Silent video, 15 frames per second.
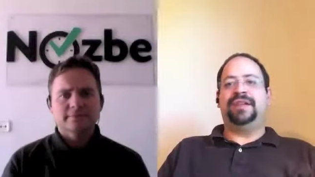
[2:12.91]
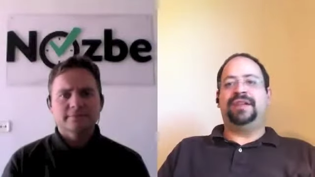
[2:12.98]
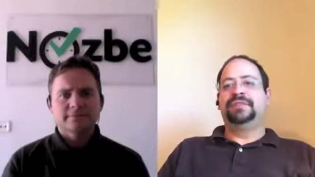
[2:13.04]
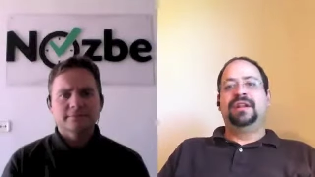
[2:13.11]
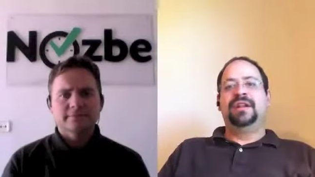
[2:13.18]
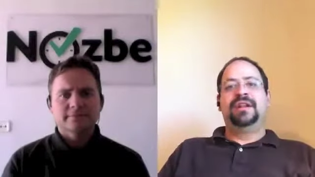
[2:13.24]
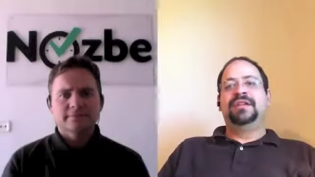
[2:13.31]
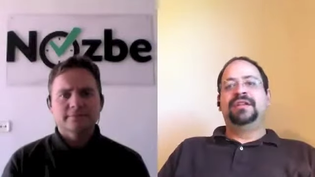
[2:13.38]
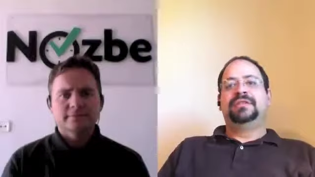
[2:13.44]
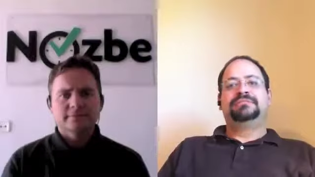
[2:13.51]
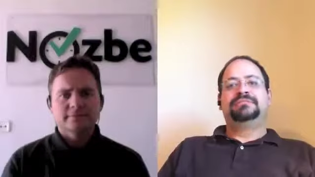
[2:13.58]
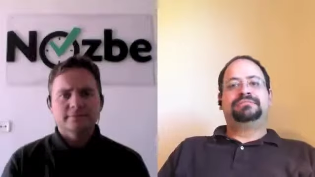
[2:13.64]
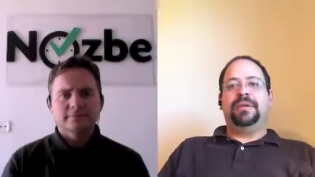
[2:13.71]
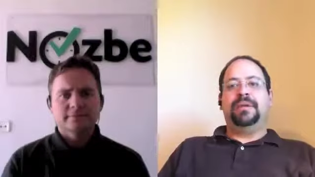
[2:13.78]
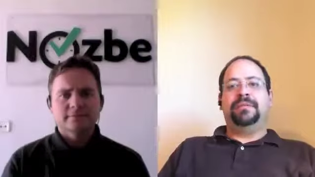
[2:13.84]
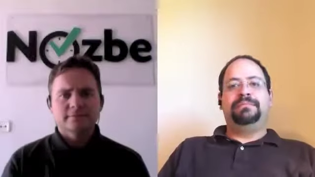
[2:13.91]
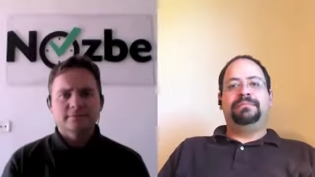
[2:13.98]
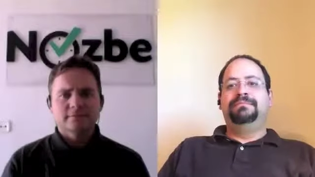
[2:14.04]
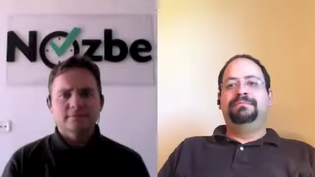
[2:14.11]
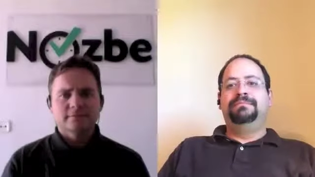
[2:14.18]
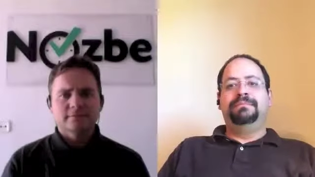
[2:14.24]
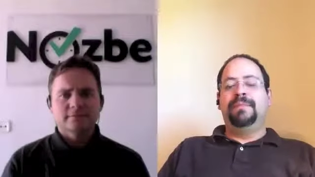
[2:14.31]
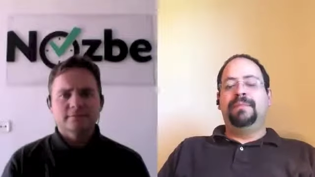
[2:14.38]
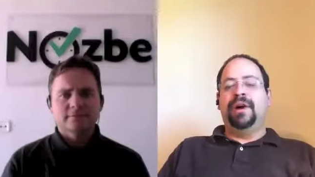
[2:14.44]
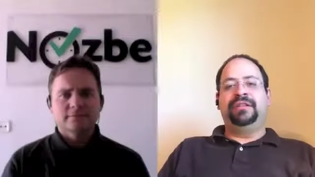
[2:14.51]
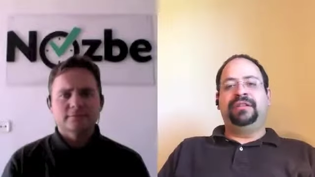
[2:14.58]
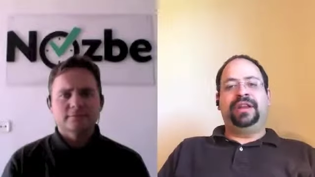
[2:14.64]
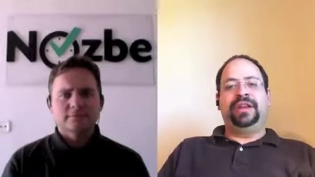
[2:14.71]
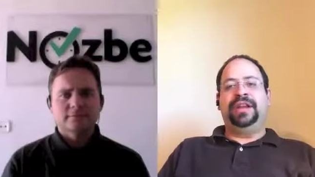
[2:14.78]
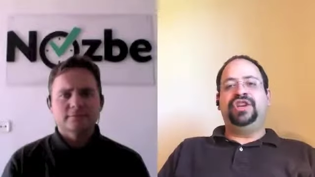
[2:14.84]
Speaker 1: monthly year
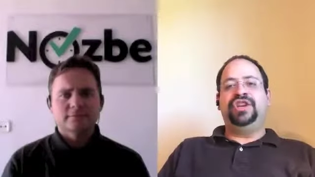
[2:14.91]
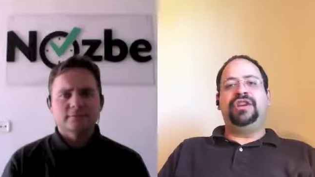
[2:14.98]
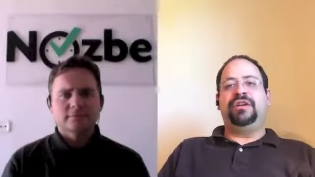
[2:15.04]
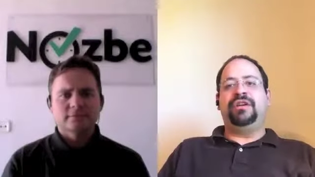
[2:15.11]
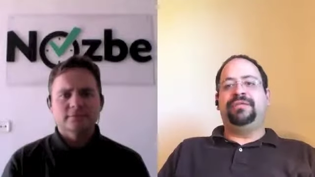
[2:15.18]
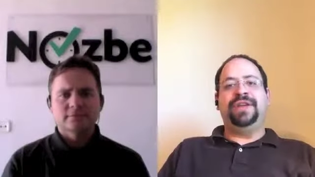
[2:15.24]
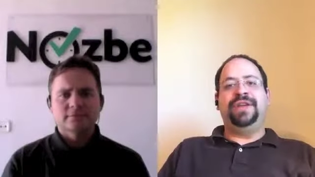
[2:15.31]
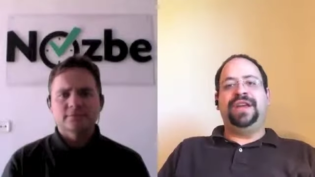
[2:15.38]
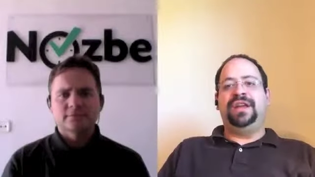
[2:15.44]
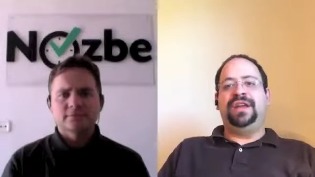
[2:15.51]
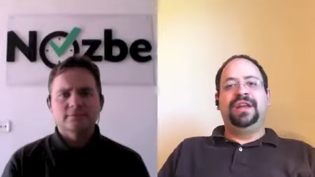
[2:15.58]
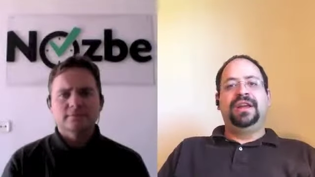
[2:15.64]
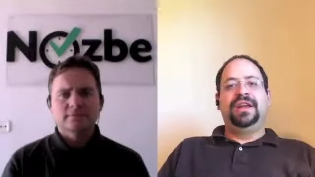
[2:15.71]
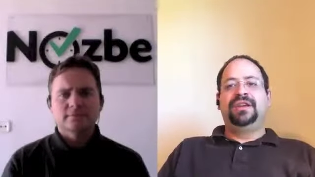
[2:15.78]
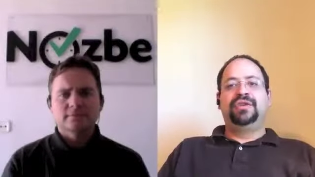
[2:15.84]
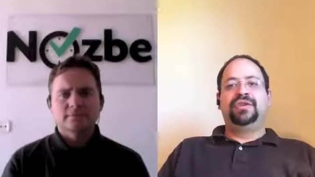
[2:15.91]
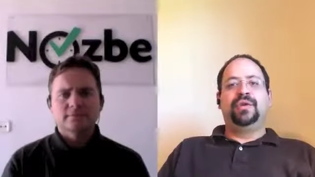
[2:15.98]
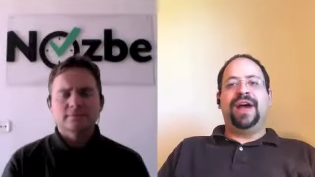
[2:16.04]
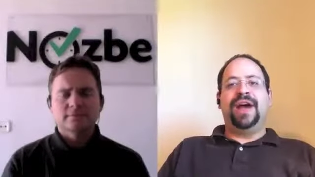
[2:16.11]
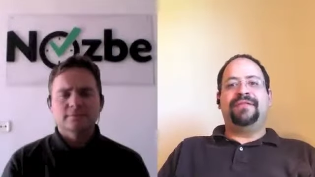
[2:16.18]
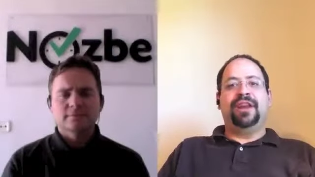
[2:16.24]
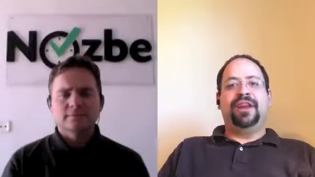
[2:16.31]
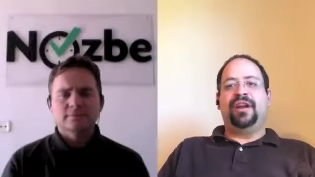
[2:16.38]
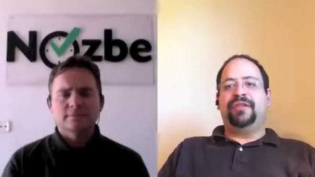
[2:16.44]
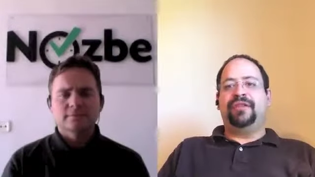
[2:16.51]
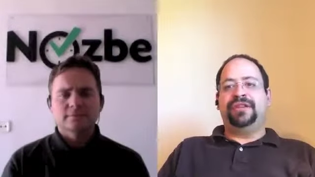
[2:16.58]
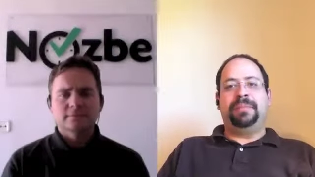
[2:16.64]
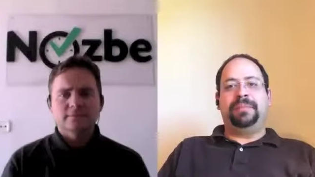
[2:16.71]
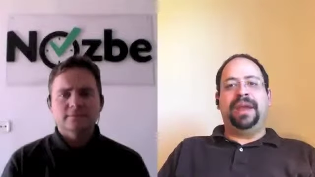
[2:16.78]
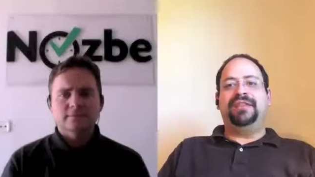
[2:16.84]
fee to have a lot of space
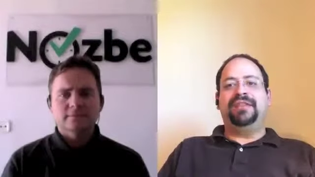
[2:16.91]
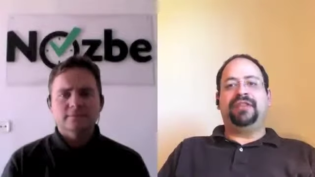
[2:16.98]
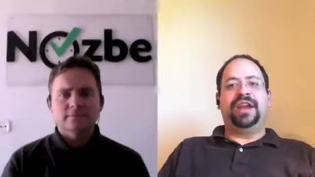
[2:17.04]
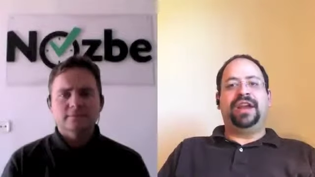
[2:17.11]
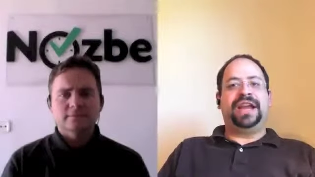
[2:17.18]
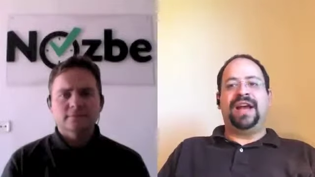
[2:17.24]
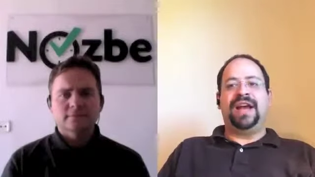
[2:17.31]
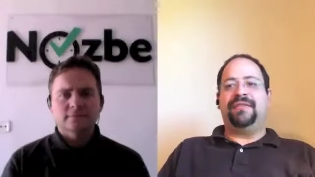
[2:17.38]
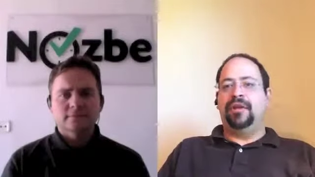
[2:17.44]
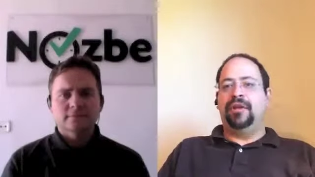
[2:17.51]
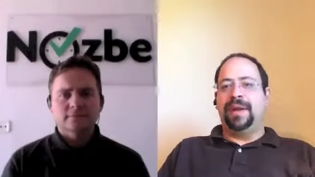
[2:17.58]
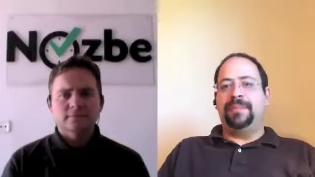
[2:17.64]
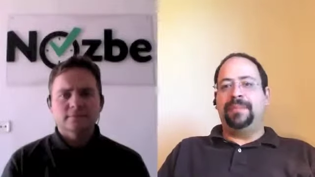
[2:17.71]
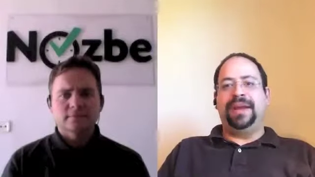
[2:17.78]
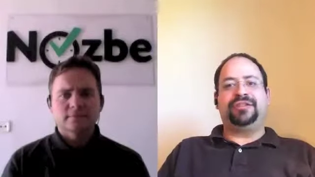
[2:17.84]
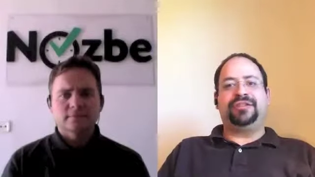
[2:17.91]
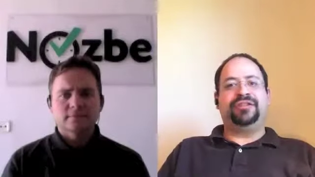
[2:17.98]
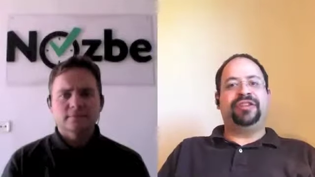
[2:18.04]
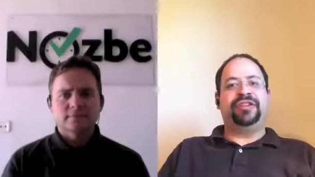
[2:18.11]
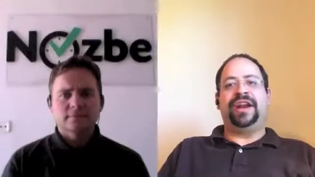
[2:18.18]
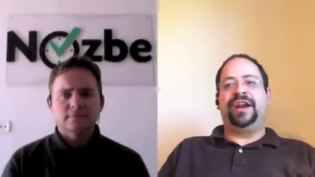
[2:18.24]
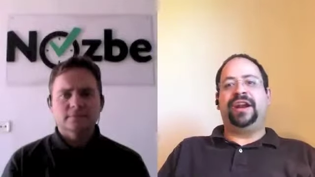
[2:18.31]
so I can have all my pictures there.